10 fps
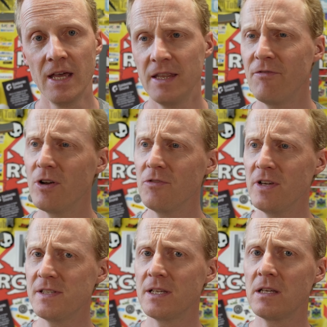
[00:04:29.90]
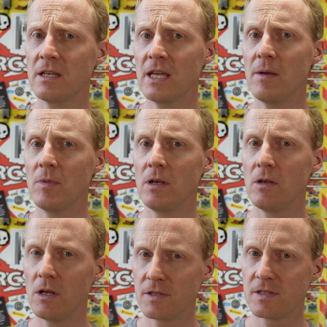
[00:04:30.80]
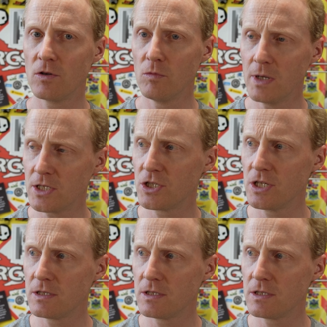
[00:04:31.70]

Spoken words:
The front-facing camera not so much.